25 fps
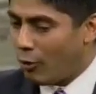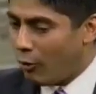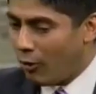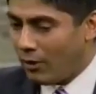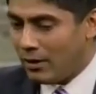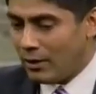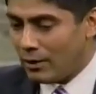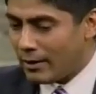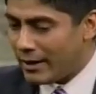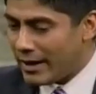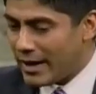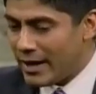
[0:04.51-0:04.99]

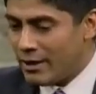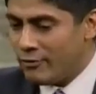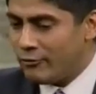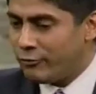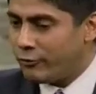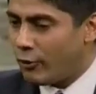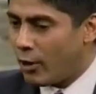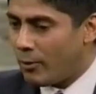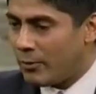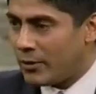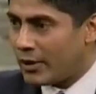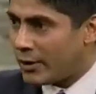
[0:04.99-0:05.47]
all
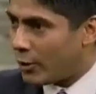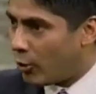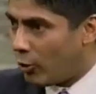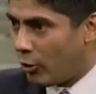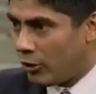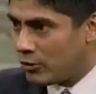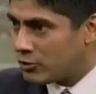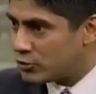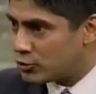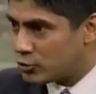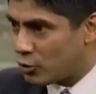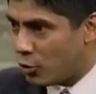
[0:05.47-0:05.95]
informally,
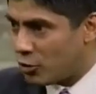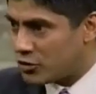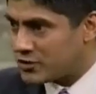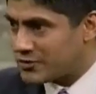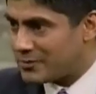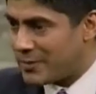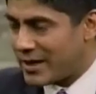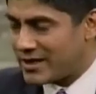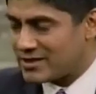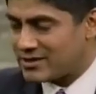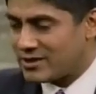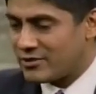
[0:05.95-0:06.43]
all
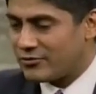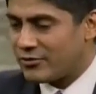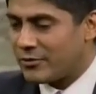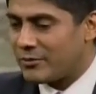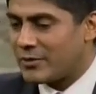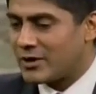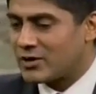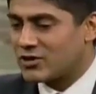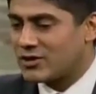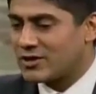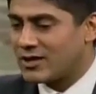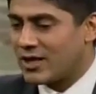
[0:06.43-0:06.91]
source-based
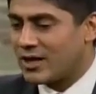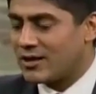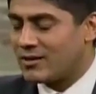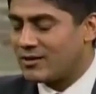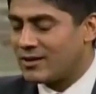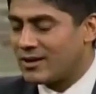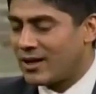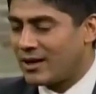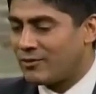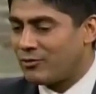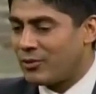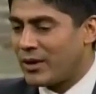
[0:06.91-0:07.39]
information
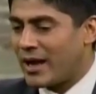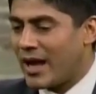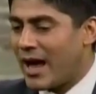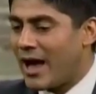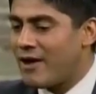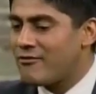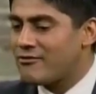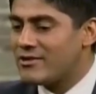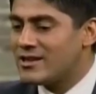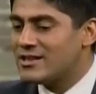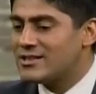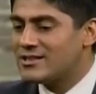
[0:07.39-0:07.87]
that, that we
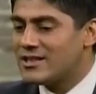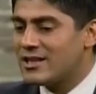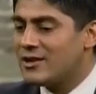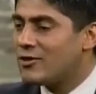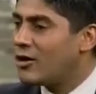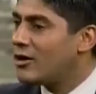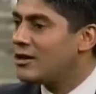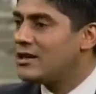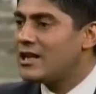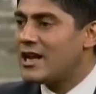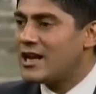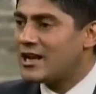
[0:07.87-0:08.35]
have is
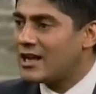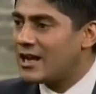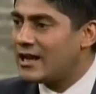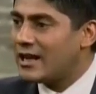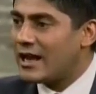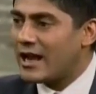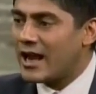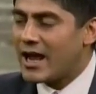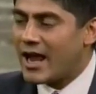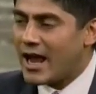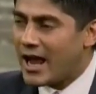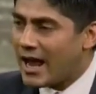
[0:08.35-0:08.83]
they're not
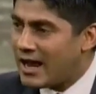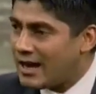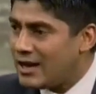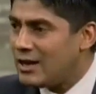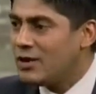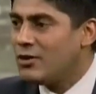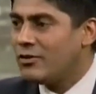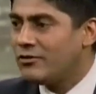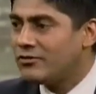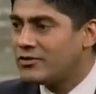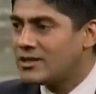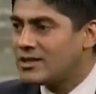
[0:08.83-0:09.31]
taking
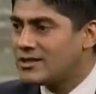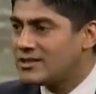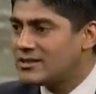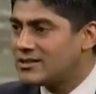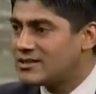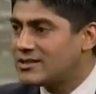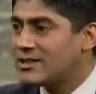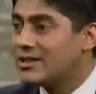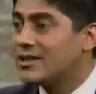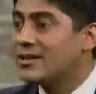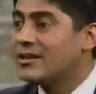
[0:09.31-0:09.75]
any of this